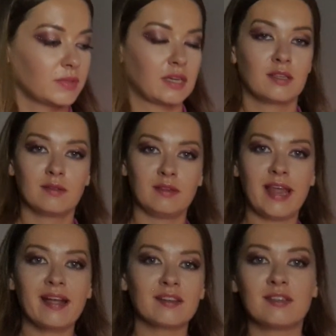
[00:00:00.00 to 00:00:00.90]
like
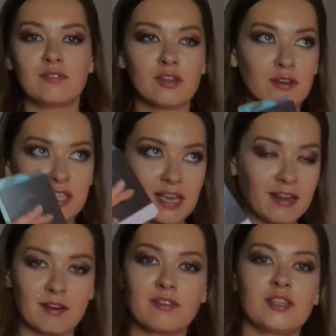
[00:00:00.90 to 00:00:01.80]
negative, dirty
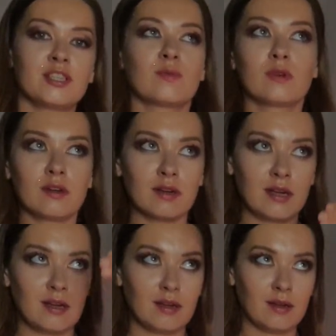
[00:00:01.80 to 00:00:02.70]
energies, we're
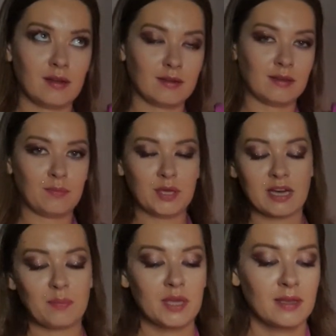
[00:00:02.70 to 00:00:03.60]

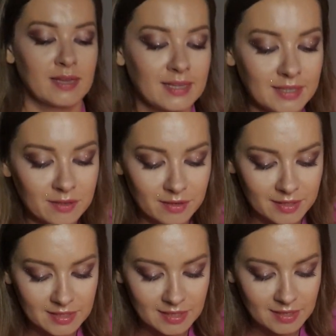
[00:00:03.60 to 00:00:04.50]
becoming clearer.
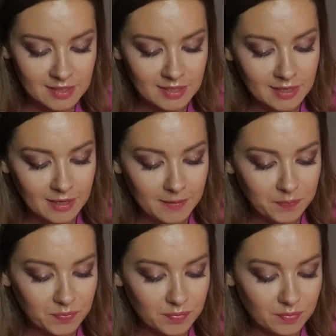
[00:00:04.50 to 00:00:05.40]
It's not
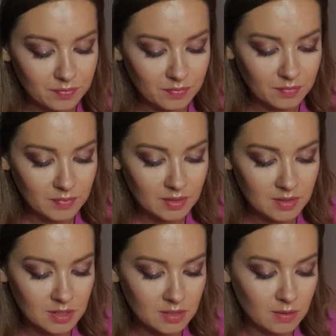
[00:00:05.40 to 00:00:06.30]

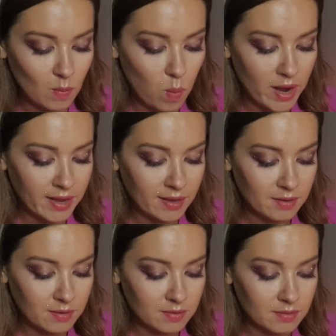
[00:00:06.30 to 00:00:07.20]
that
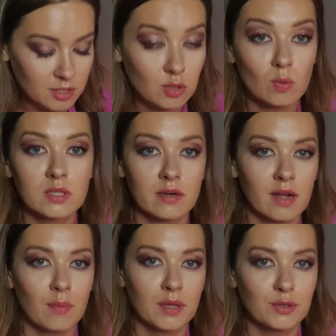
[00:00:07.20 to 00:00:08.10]
why souls are
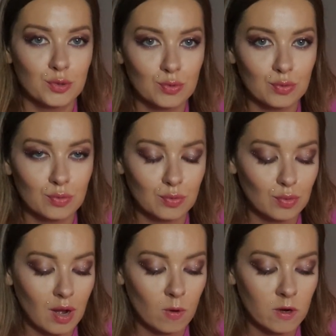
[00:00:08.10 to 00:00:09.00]
coming
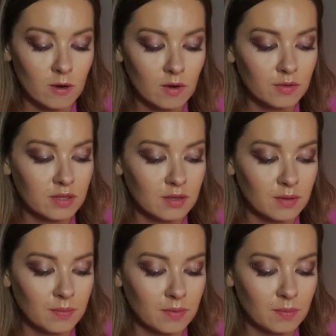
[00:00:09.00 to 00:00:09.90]
to our earth
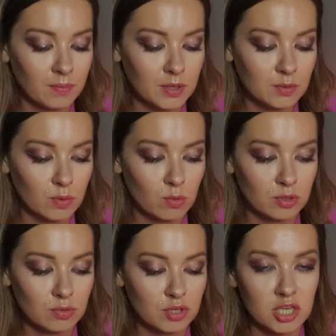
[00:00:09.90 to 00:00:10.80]
because we
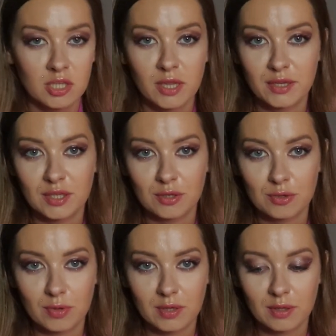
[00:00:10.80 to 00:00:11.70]
want to chill and
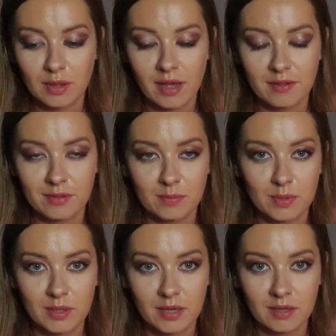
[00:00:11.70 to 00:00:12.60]
enjoy life and
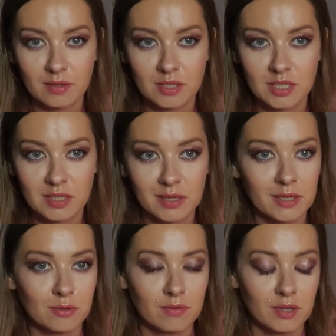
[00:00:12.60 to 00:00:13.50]
be like in a
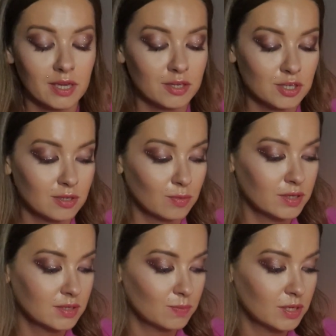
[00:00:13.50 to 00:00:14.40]
Disneyland or a vacation. No,
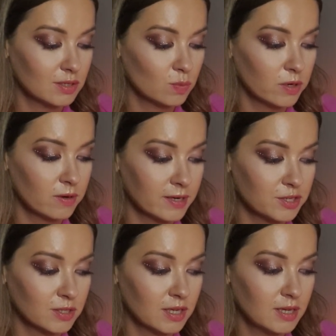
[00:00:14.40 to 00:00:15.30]
it's because we are
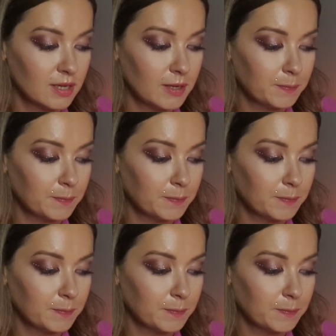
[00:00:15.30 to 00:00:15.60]
actually